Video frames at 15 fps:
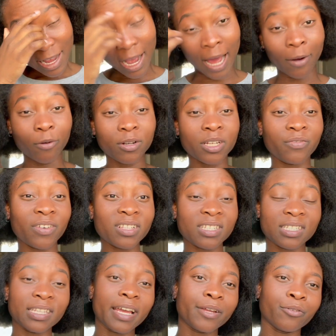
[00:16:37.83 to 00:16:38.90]
And oh, the event
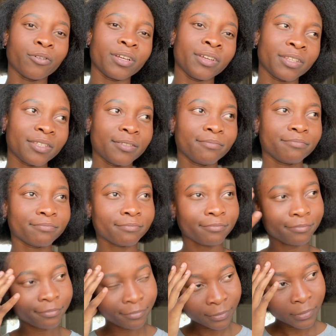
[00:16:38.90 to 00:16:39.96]
is 9, not 8.
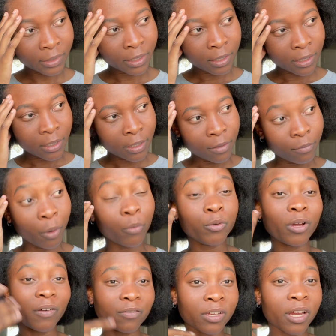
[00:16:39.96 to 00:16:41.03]
But we
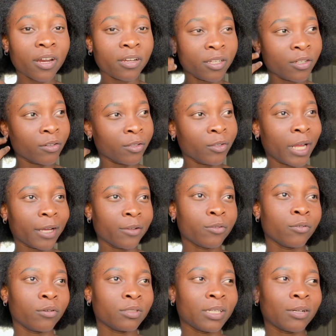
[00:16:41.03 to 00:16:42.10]
do have to get early, like, you
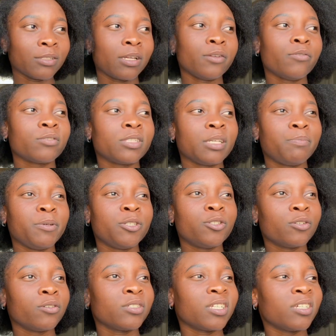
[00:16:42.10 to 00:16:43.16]
know, on time, because I really want to take
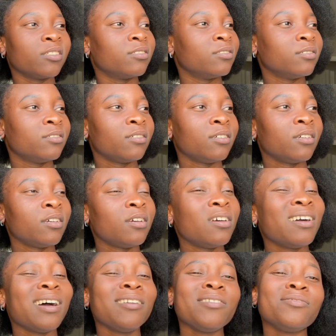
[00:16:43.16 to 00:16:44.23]
pictures and
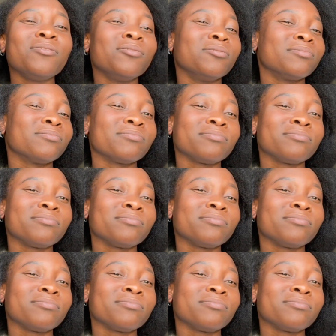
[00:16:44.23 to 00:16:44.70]
I don't even know.